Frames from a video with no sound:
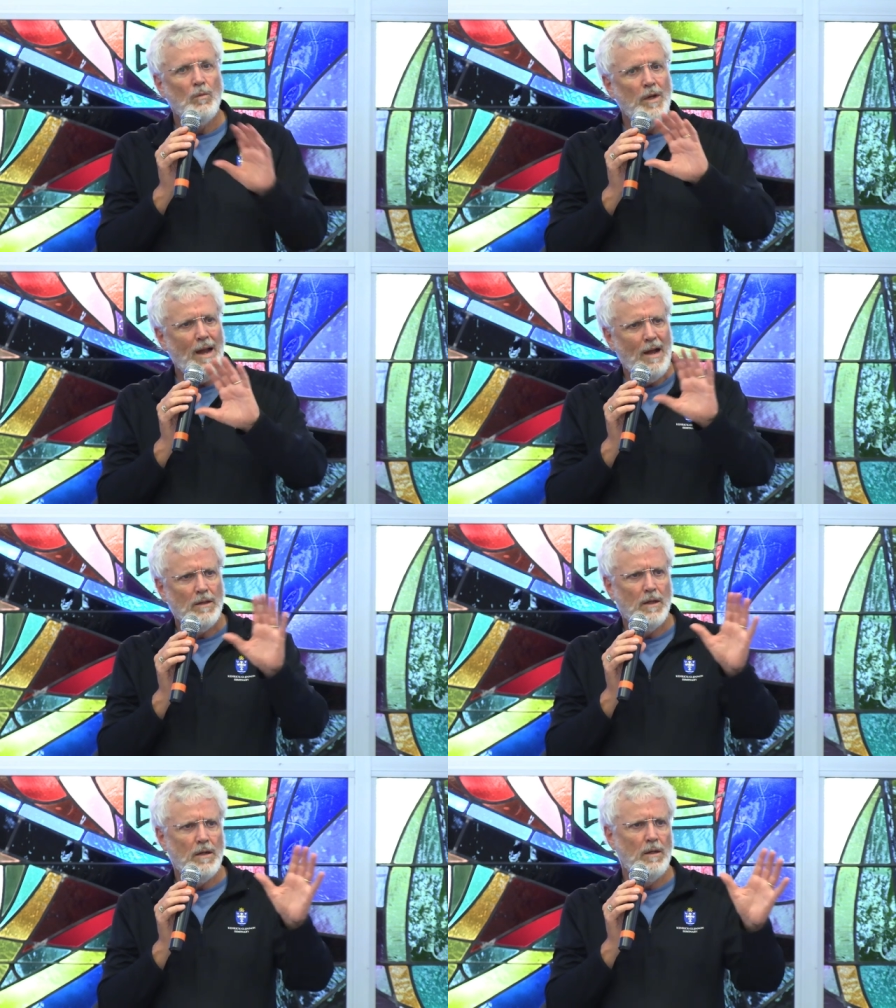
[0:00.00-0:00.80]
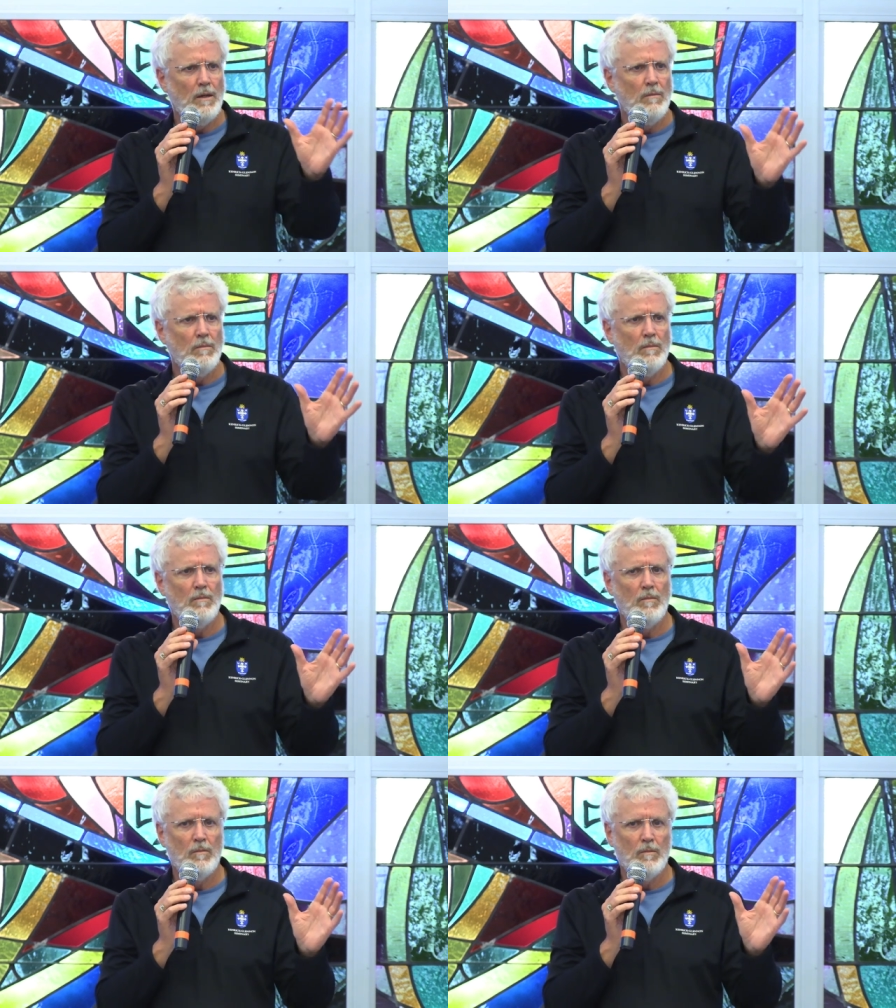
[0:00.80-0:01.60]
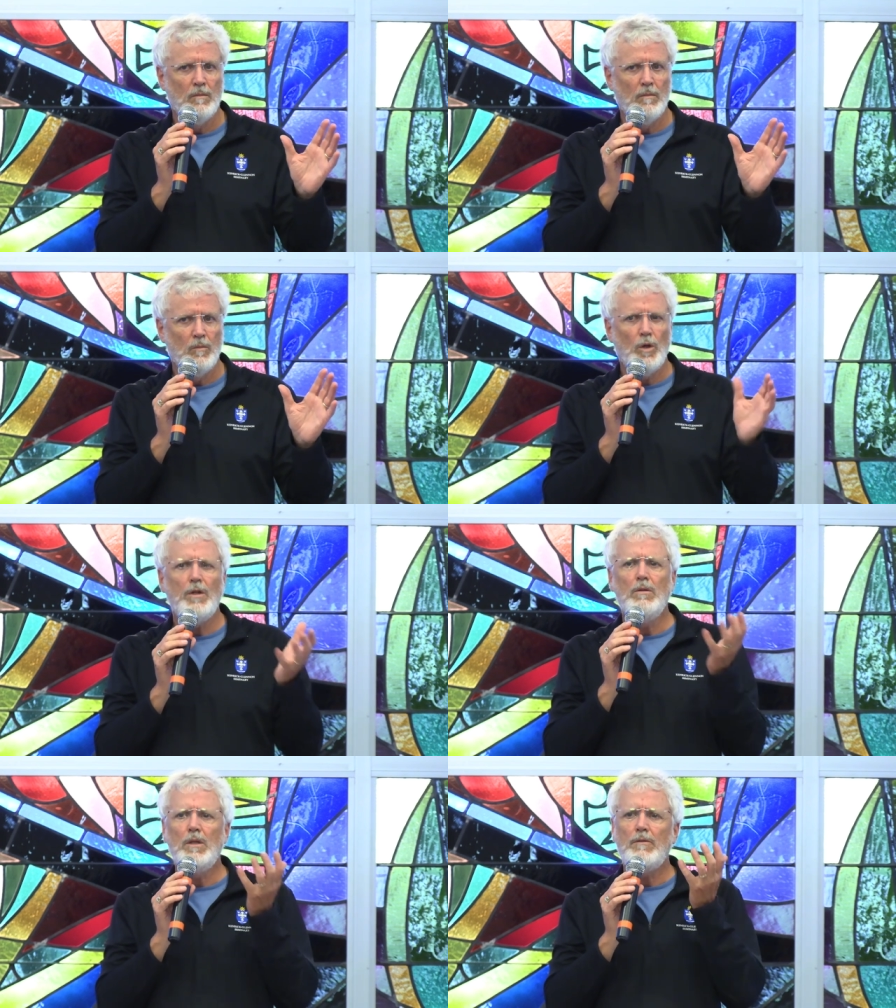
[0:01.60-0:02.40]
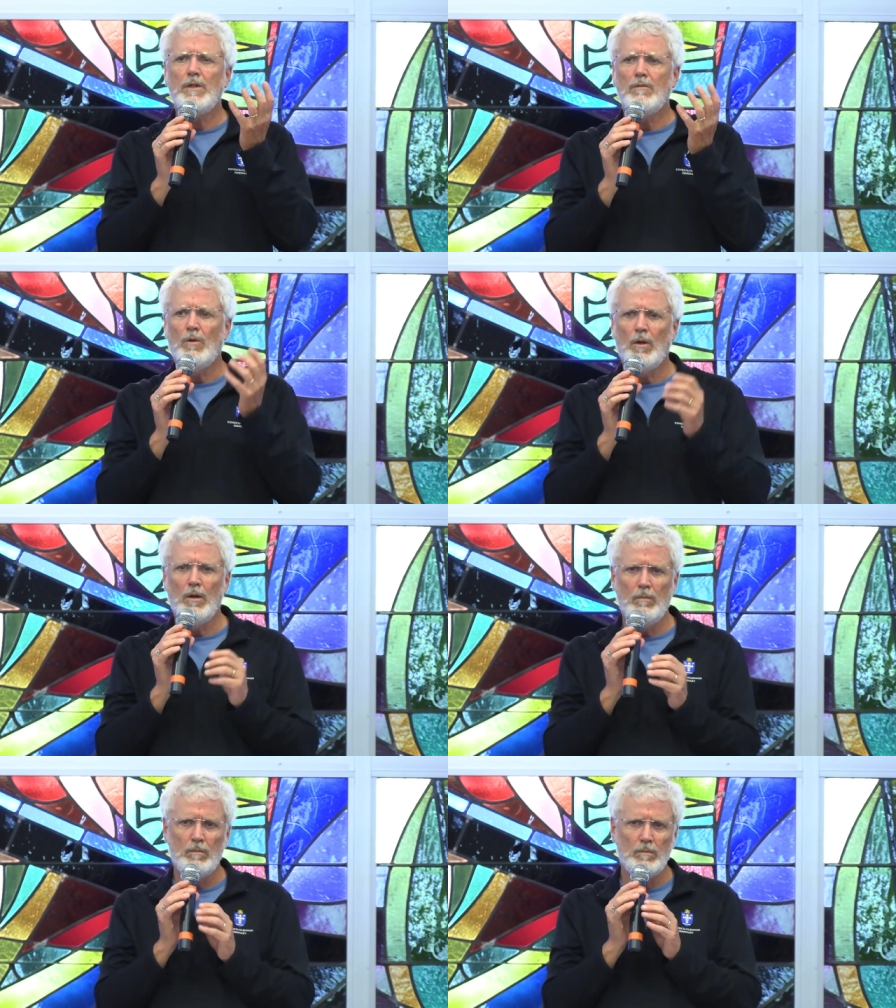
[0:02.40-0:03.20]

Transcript: Reality. What are you living for?